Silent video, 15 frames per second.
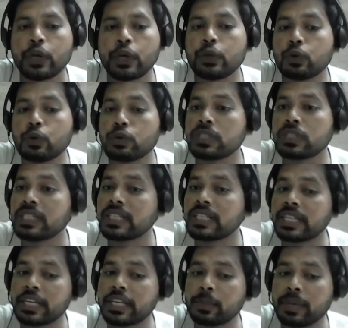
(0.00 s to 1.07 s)
used in the
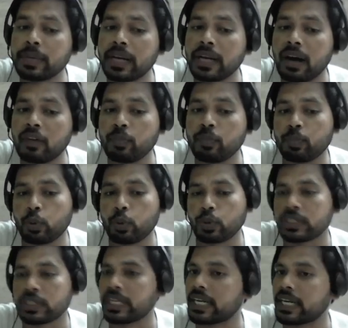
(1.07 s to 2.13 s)
treatment of
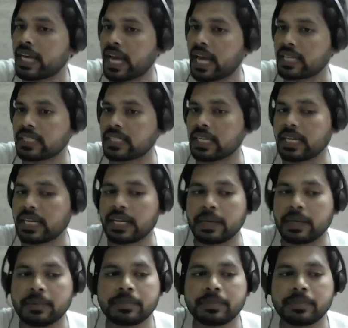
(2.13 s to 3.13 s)
prostate cancer.